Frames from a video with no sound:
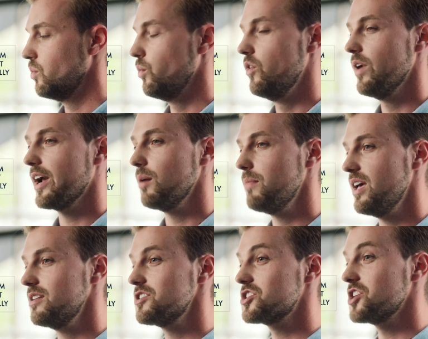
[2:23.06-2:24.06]
We
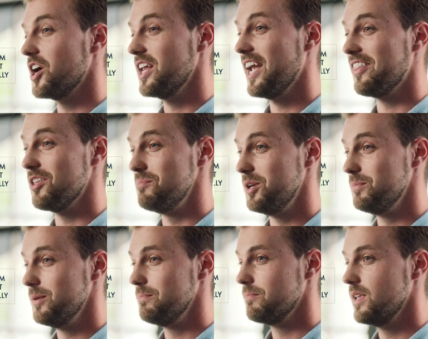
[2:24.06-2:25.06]
recommend starting at the
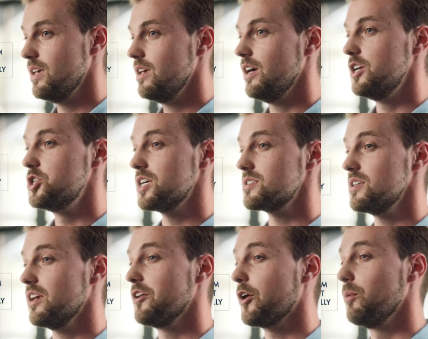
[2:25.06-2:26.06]
minimum, adjusting
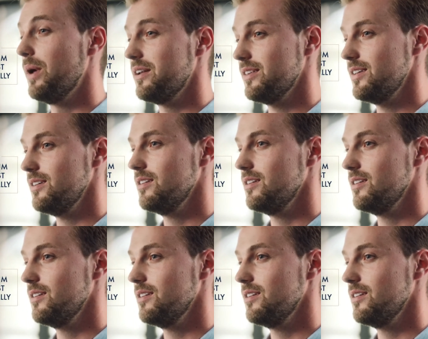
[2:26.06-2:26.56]
incrementally